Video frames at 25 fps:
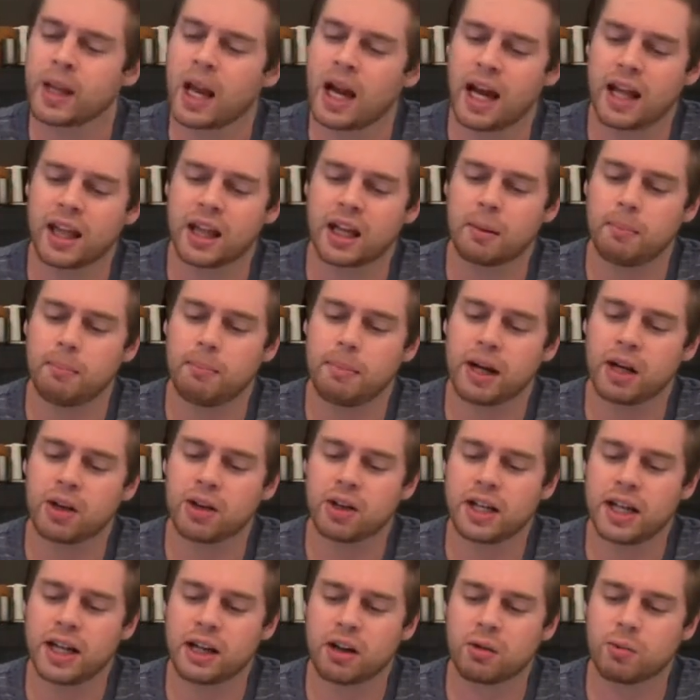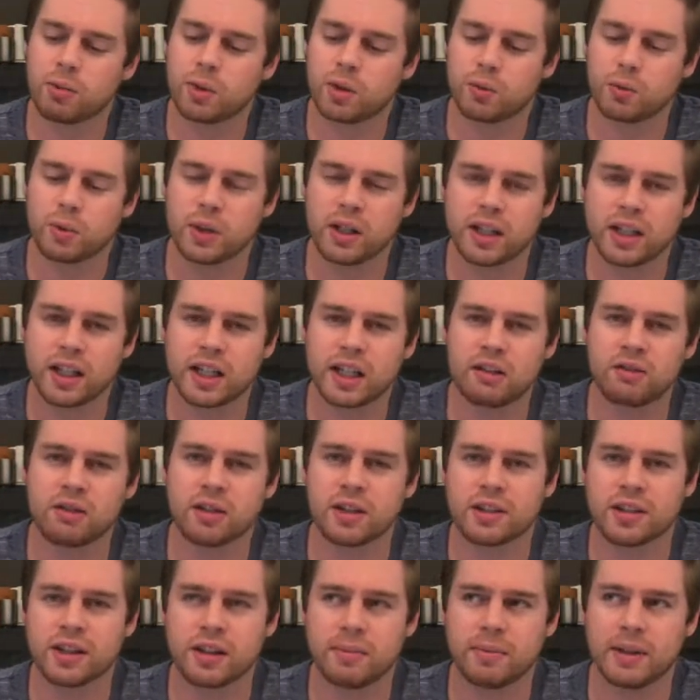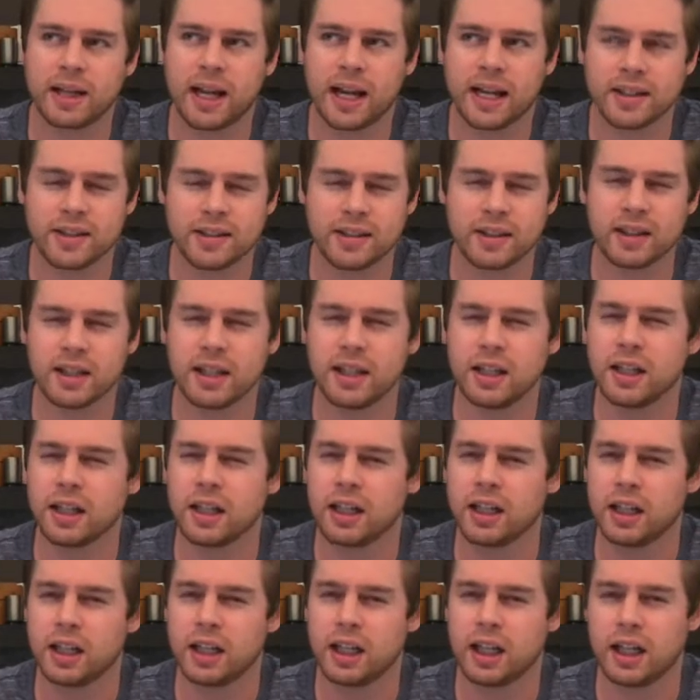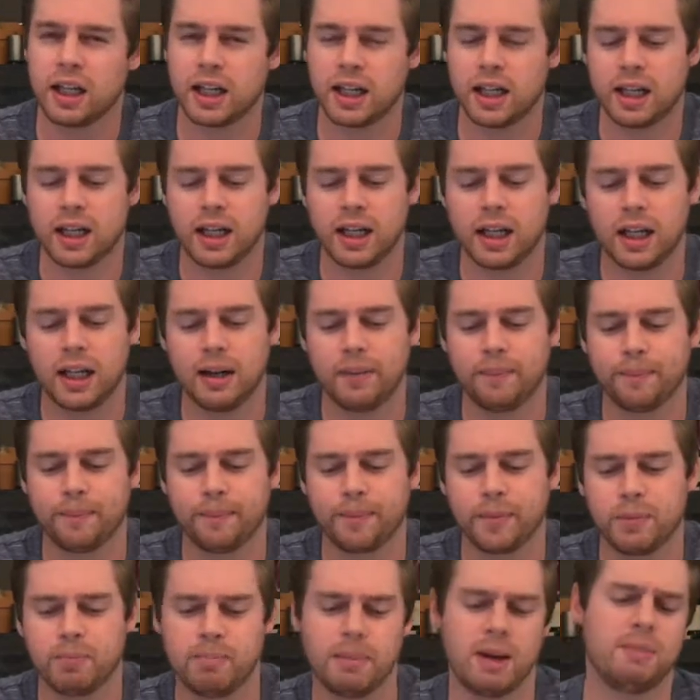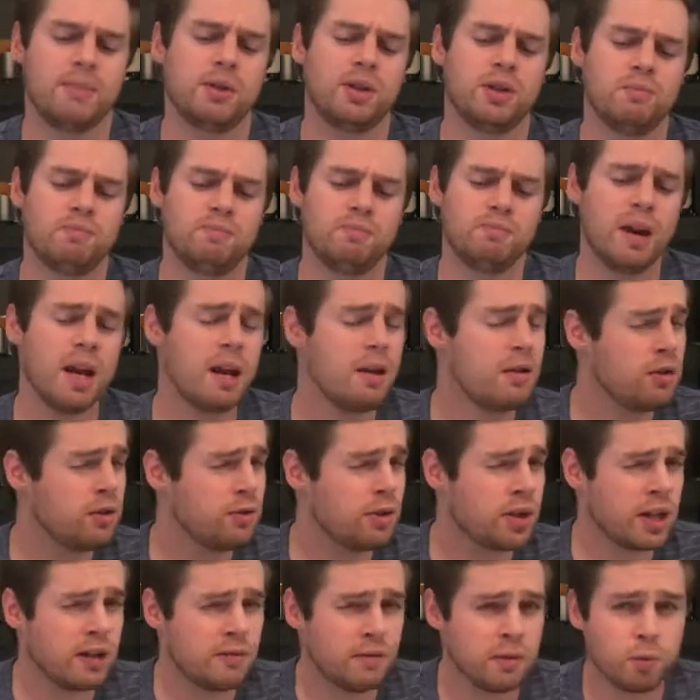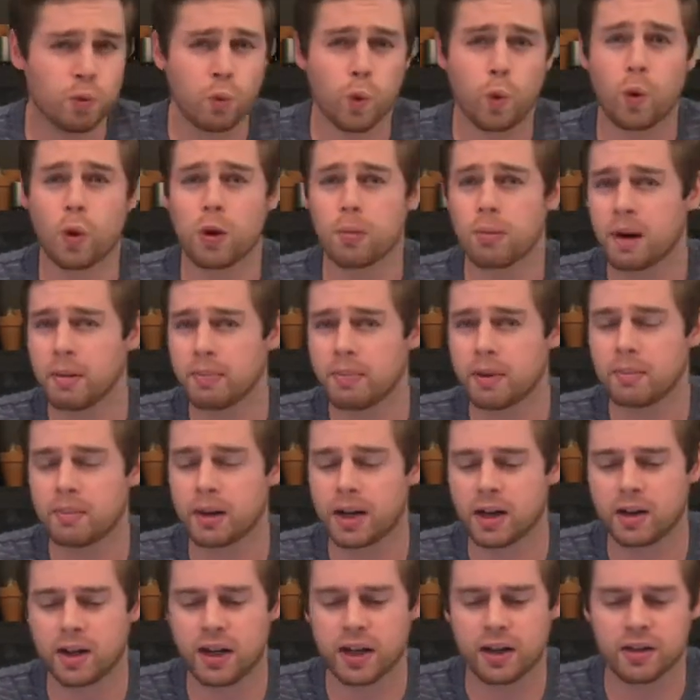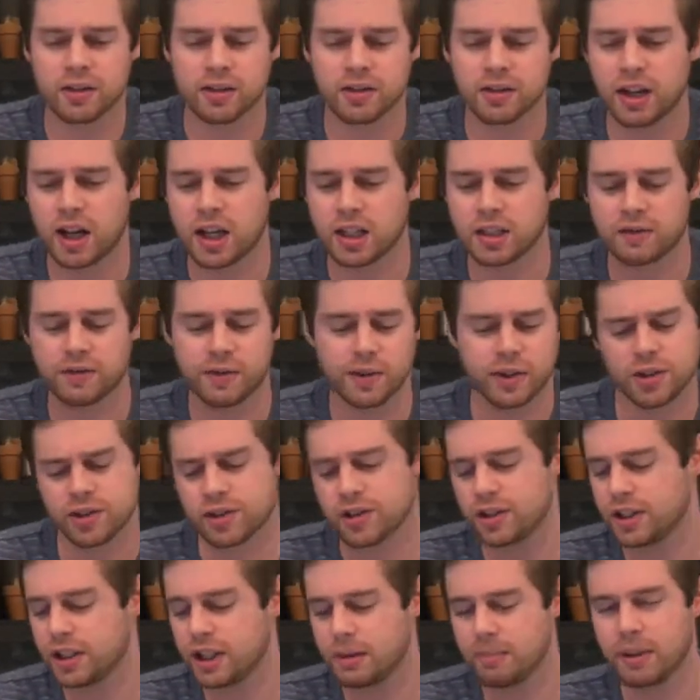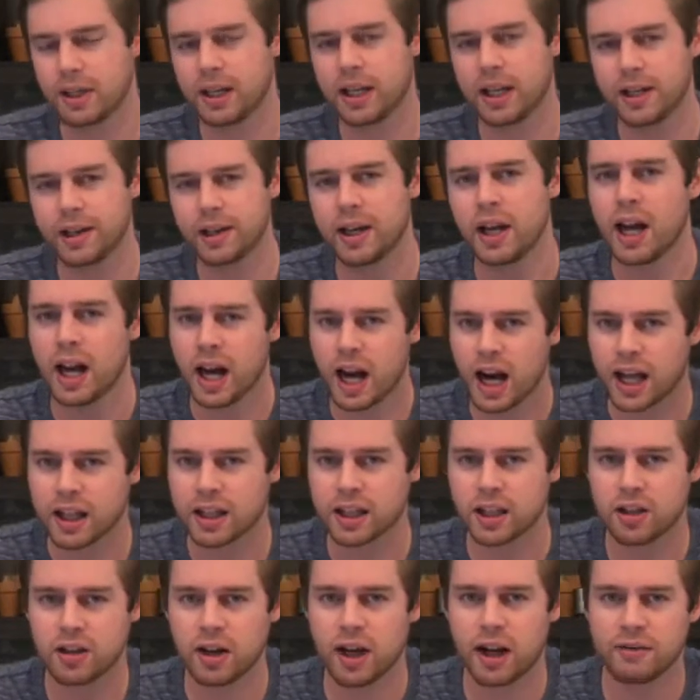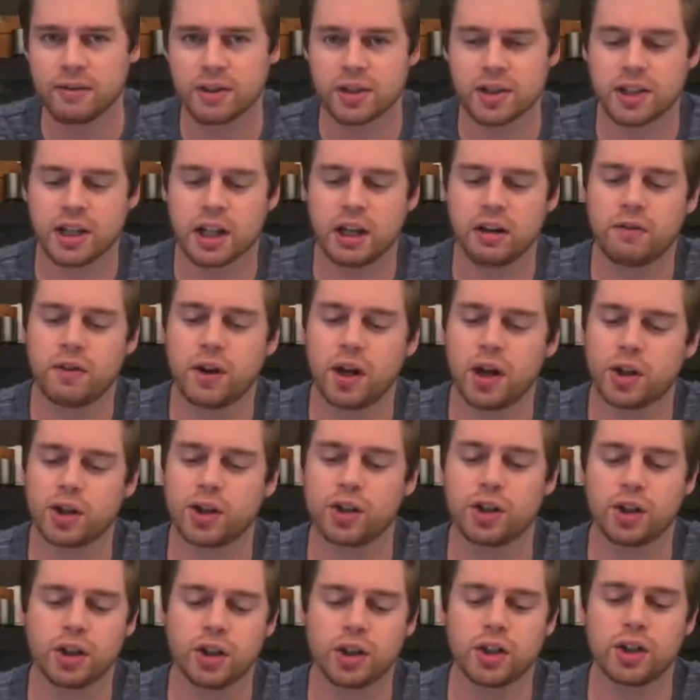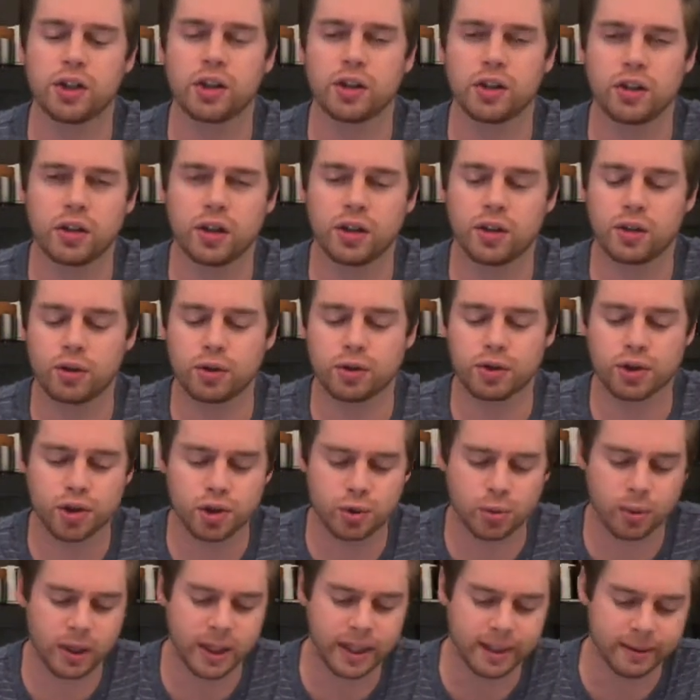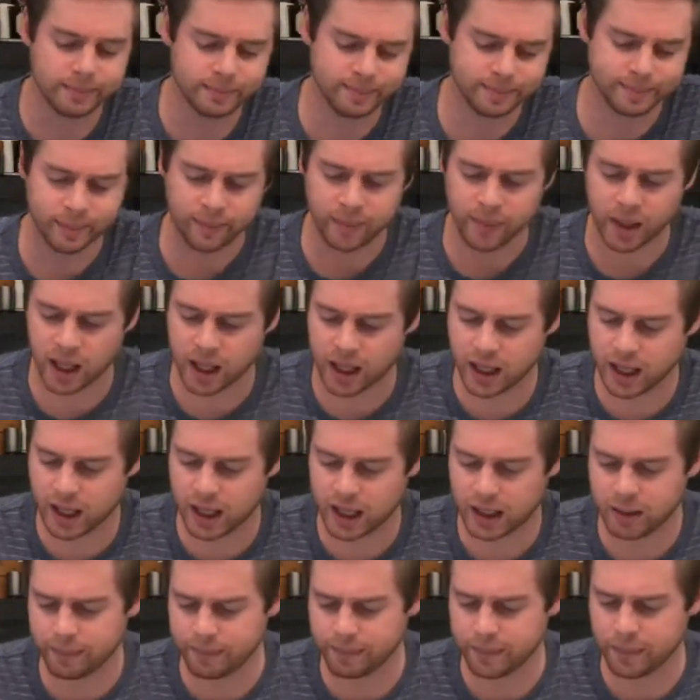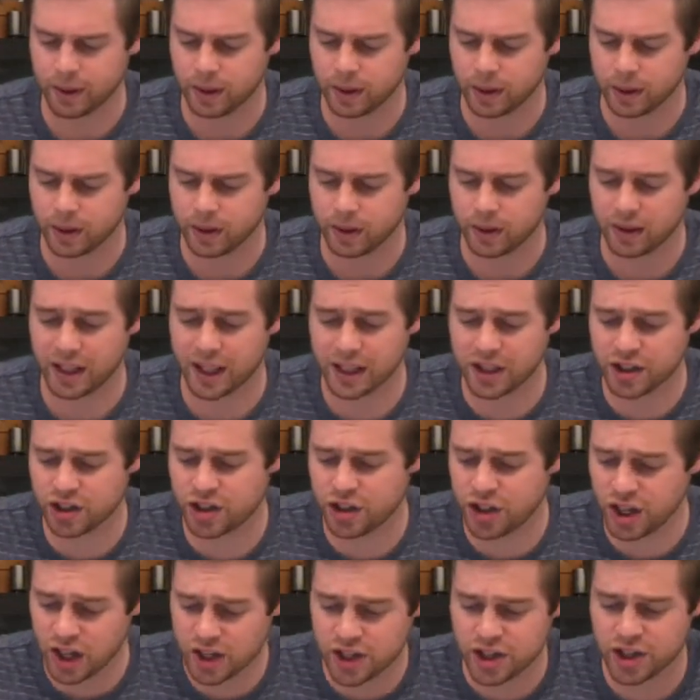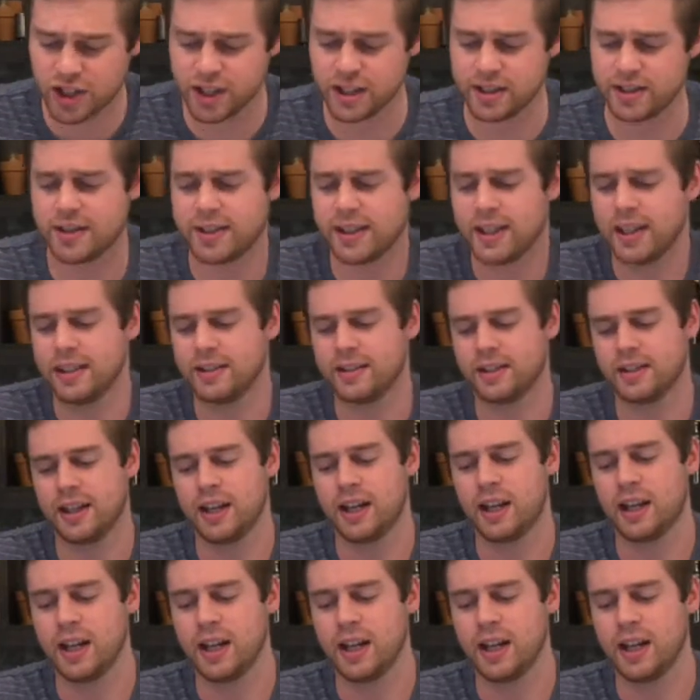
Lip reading: I think a marinara would really cover this up nicely. Maybe you could even warm up the marinara sauce first, dip it in. I think you have yourself a good little treat. Let's judge these things.